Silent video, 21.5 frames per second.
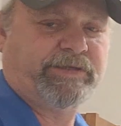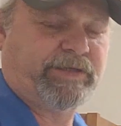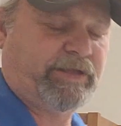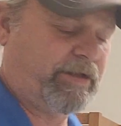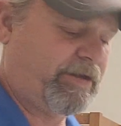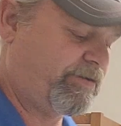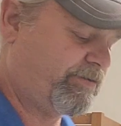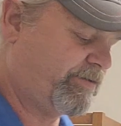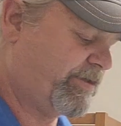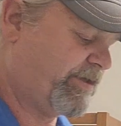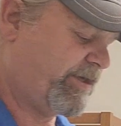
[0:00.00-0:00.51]
a
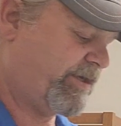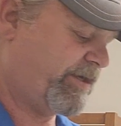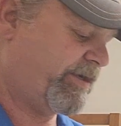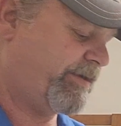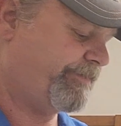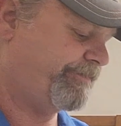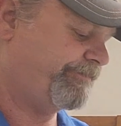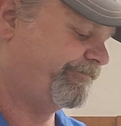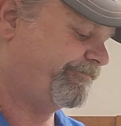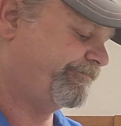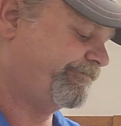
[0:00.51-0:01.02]
long time.
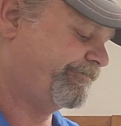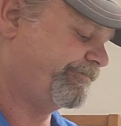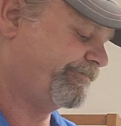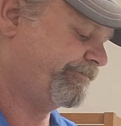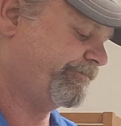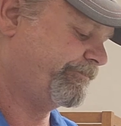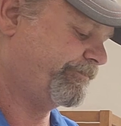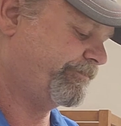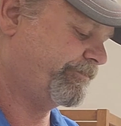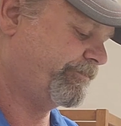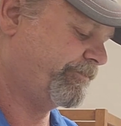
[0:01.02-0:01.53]

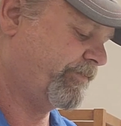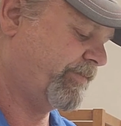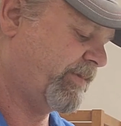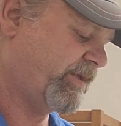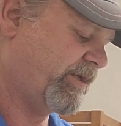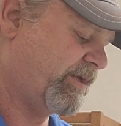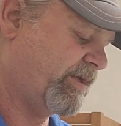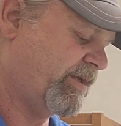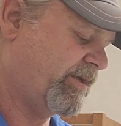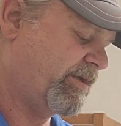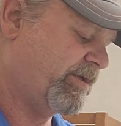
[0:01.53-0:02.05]

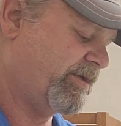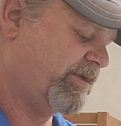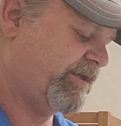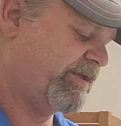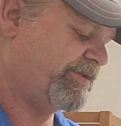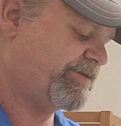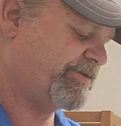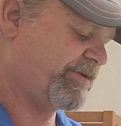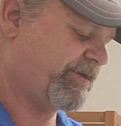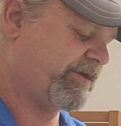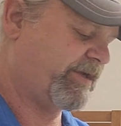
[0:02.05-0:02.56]

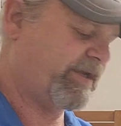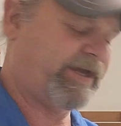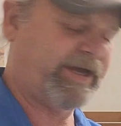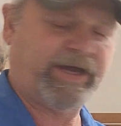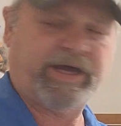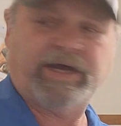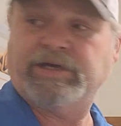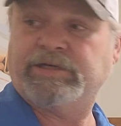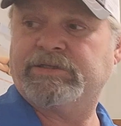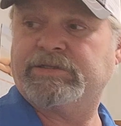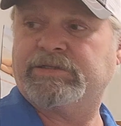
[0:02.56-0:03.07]
Diesel and
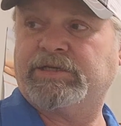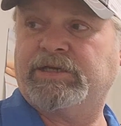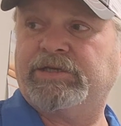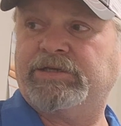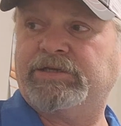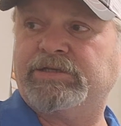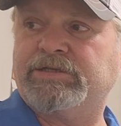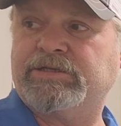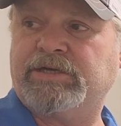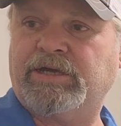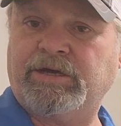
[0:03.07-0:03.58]
gas, get
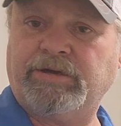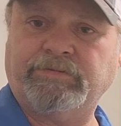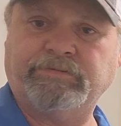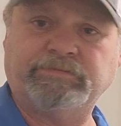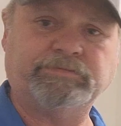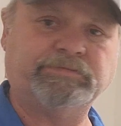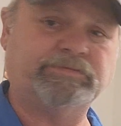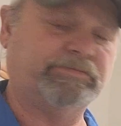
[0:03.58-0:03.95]
you some,